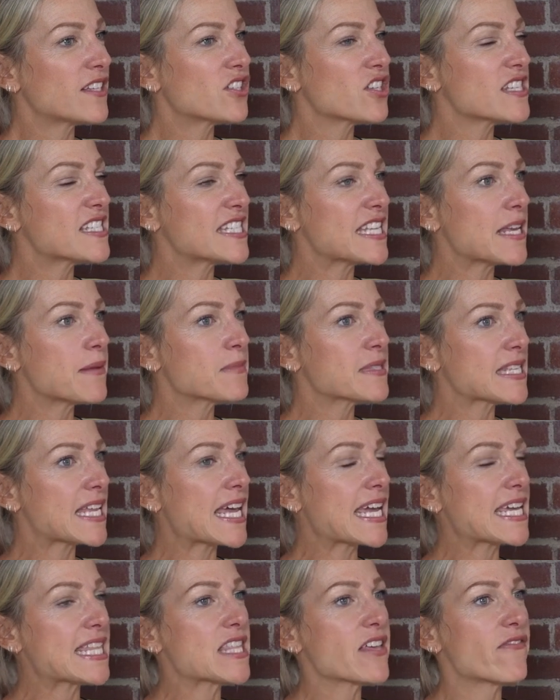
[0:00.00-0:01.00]
It just
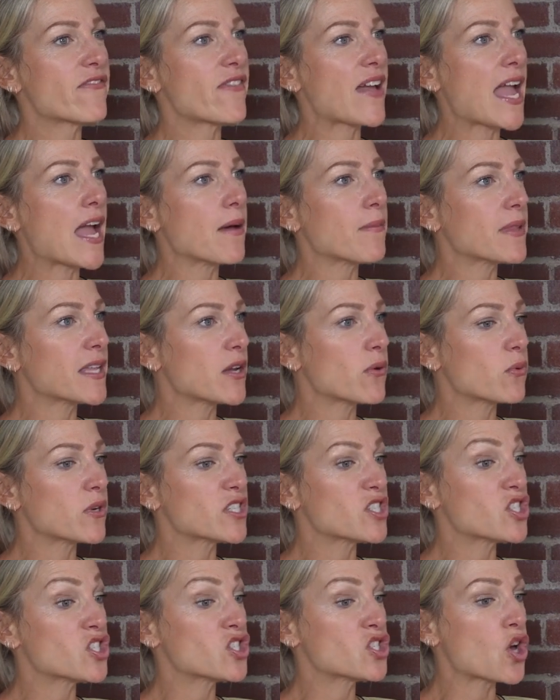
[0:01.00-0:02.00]
seems like the family
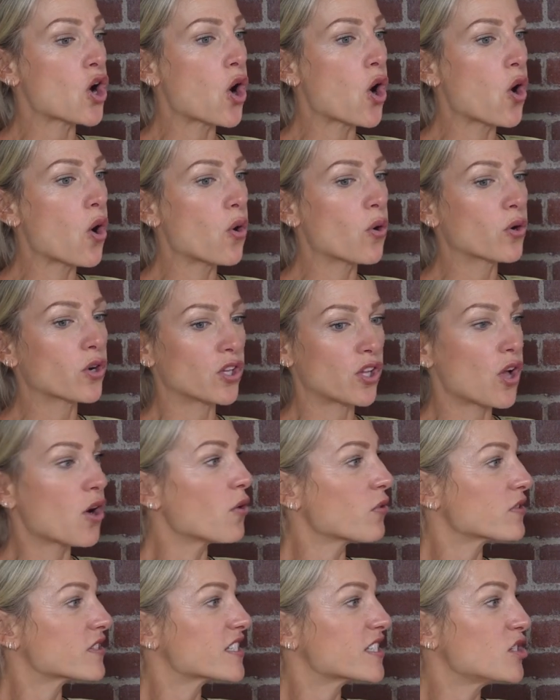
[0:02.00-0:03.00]
was so
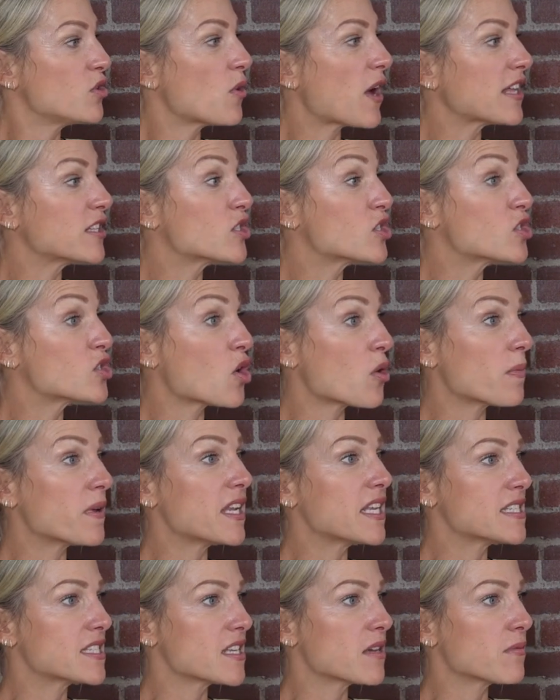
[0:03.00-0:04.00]
close. You had so many